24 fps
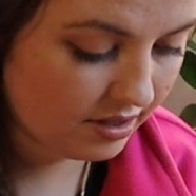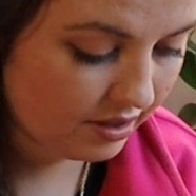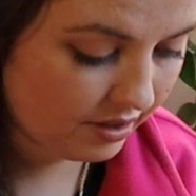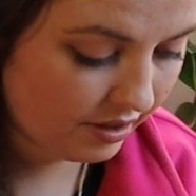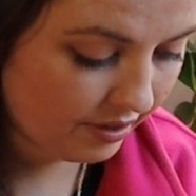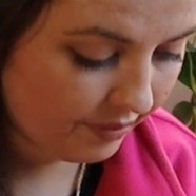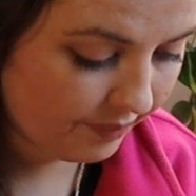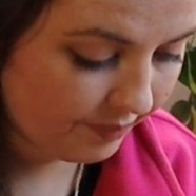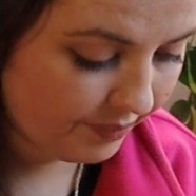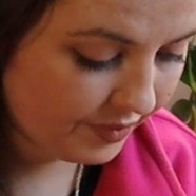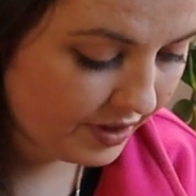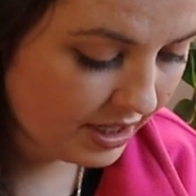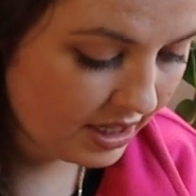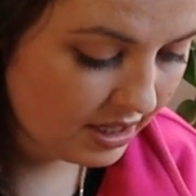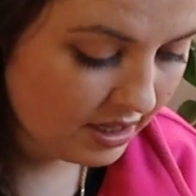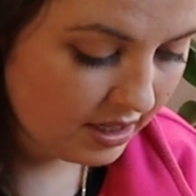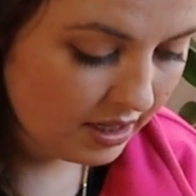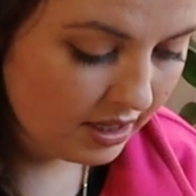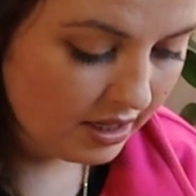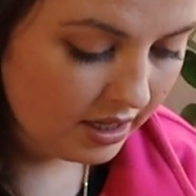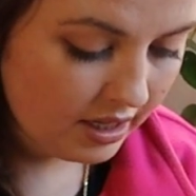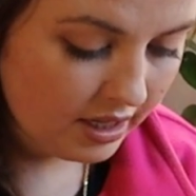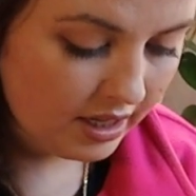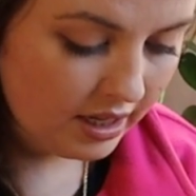you know.
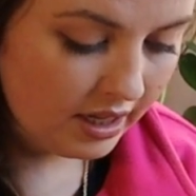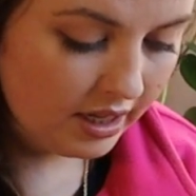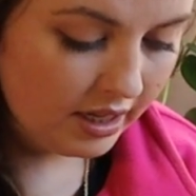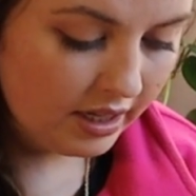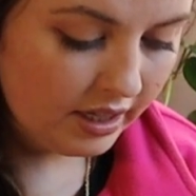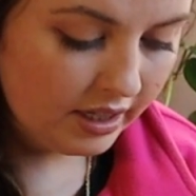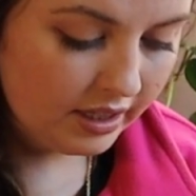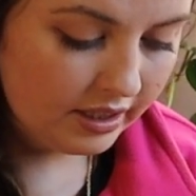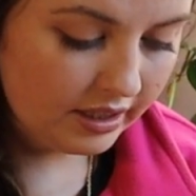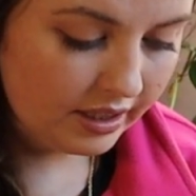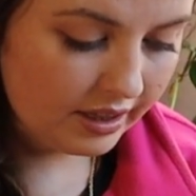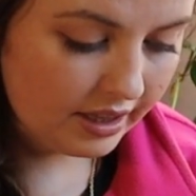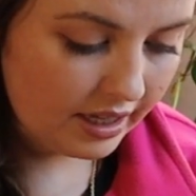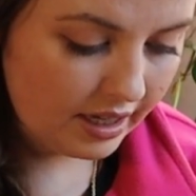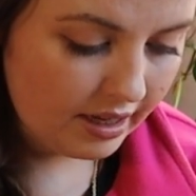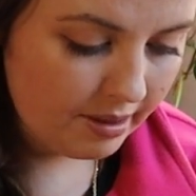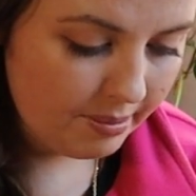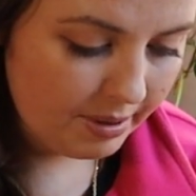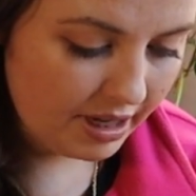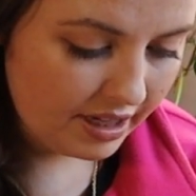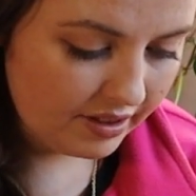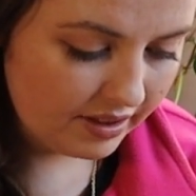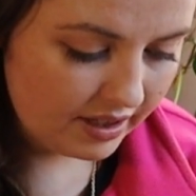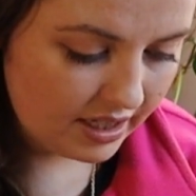The thing
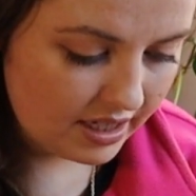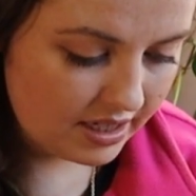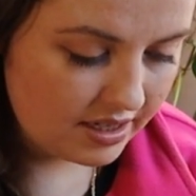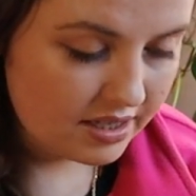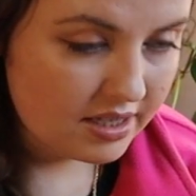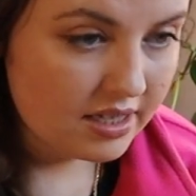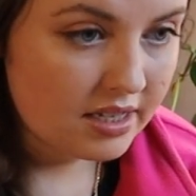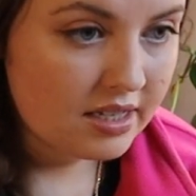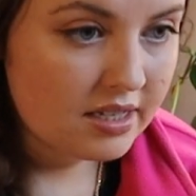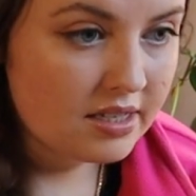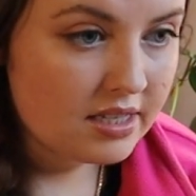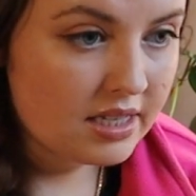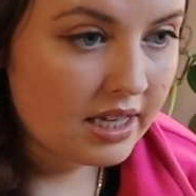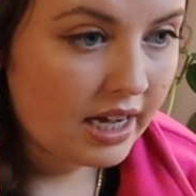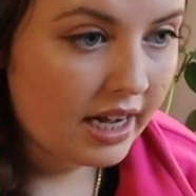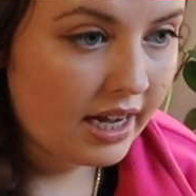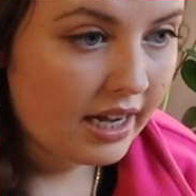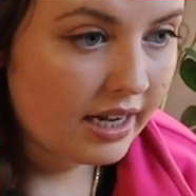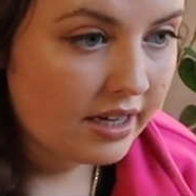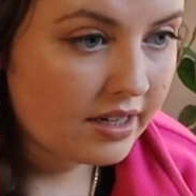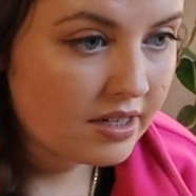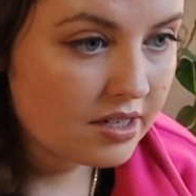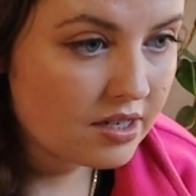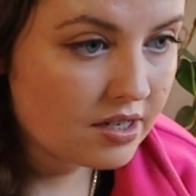about this is
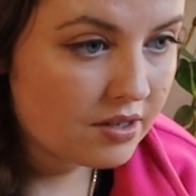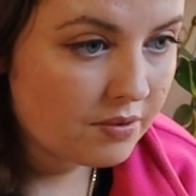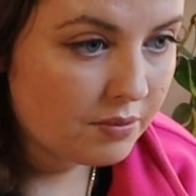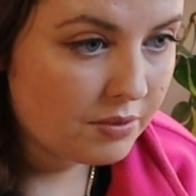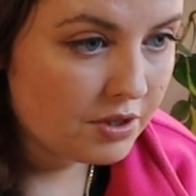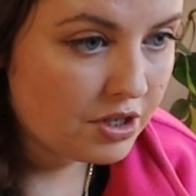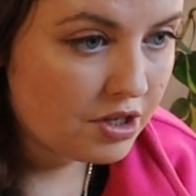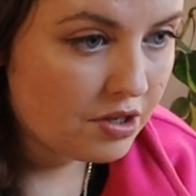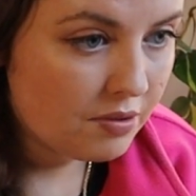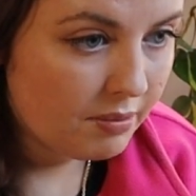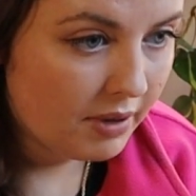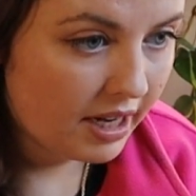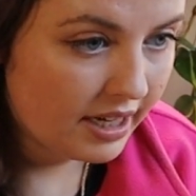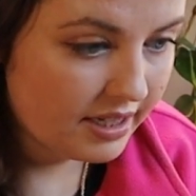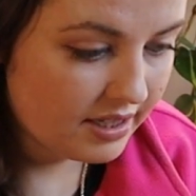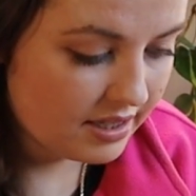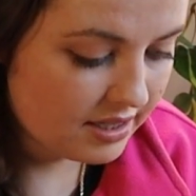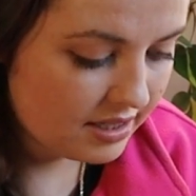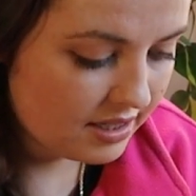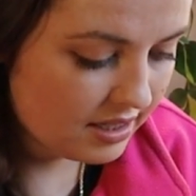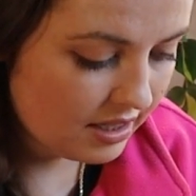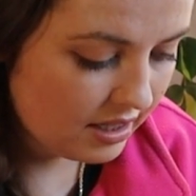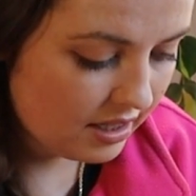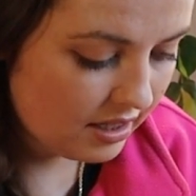that, which you might
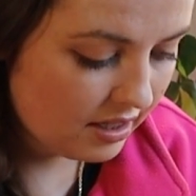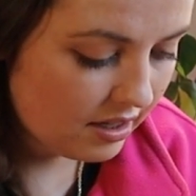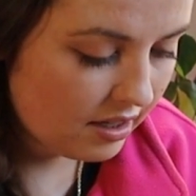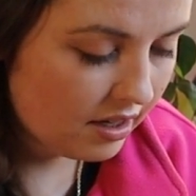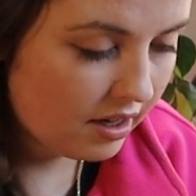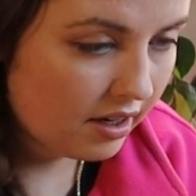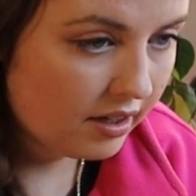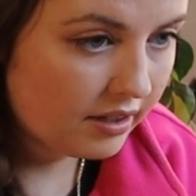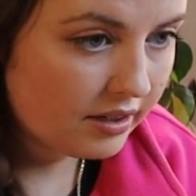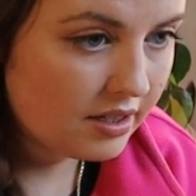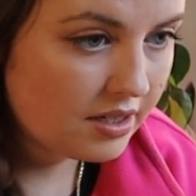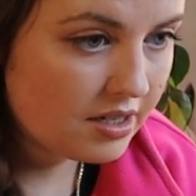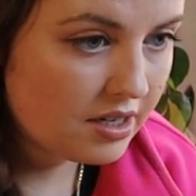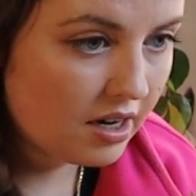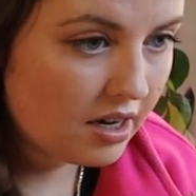see on the